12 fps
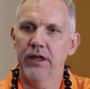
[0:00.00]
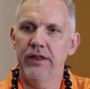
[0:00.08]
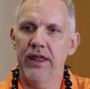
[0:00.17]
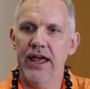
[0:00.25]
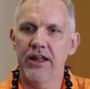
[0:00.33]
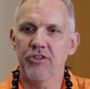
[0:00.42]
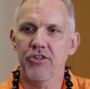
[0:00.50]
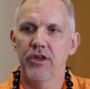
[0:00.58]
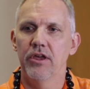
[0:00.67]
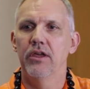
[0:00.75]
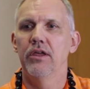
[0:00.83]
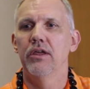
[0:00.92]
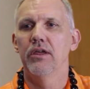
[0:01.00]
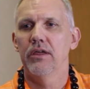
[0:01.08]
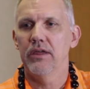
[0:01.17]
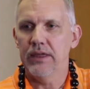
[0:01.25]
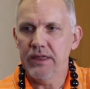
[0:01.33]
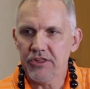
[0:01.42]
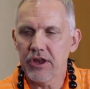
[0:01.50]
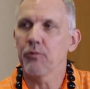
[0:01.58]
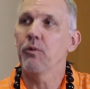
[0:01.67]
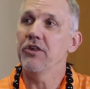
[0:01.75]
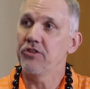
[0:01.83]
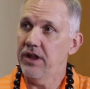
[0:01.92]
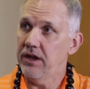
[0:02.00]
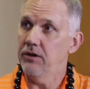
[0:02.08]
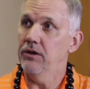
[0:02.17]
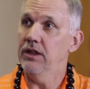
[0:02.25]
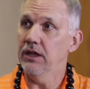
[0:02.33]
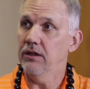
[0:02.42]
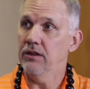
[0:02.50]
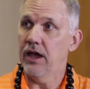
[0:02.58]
And he said it resonated,